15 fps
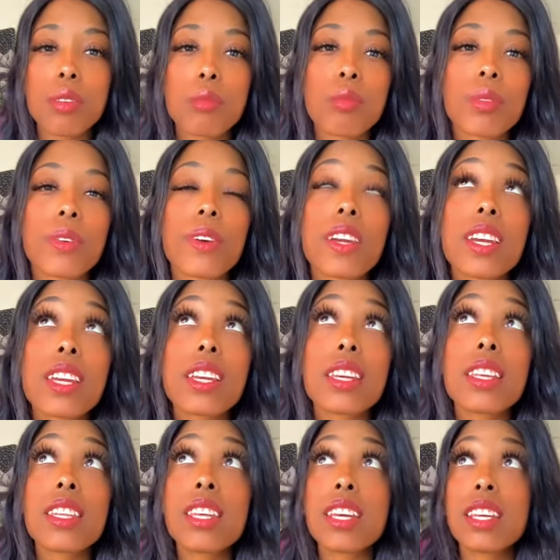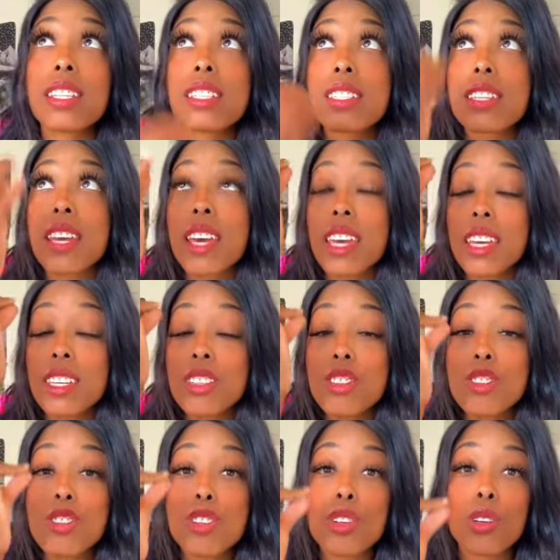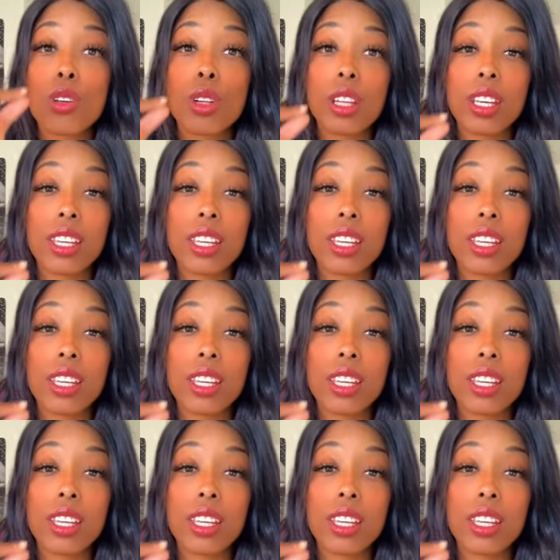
Breathe intentional